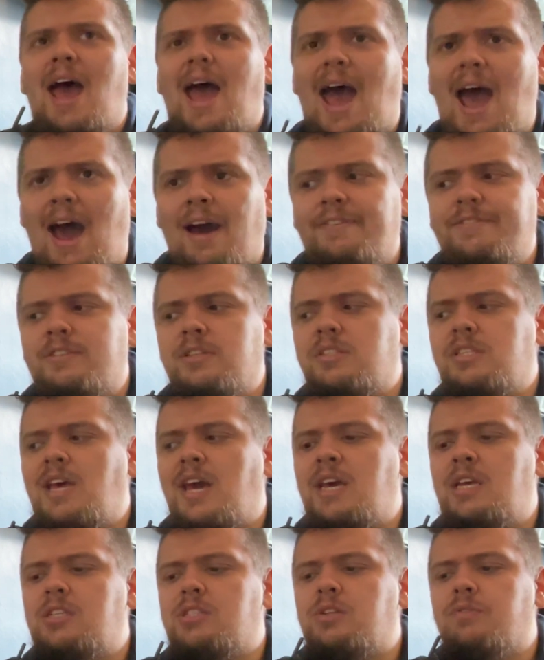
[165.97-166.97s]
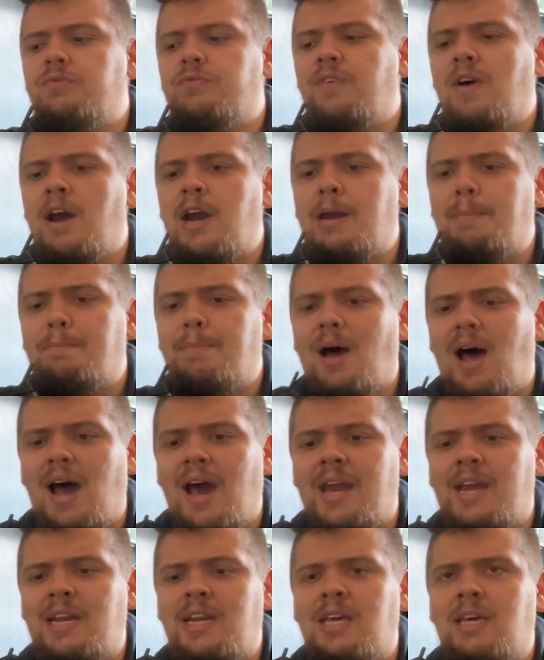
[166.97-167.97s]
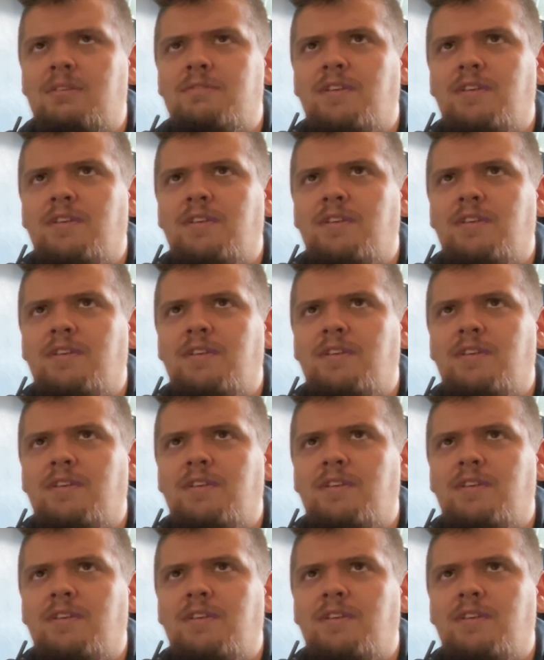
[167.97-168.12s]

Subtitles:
aftertaste of very piney,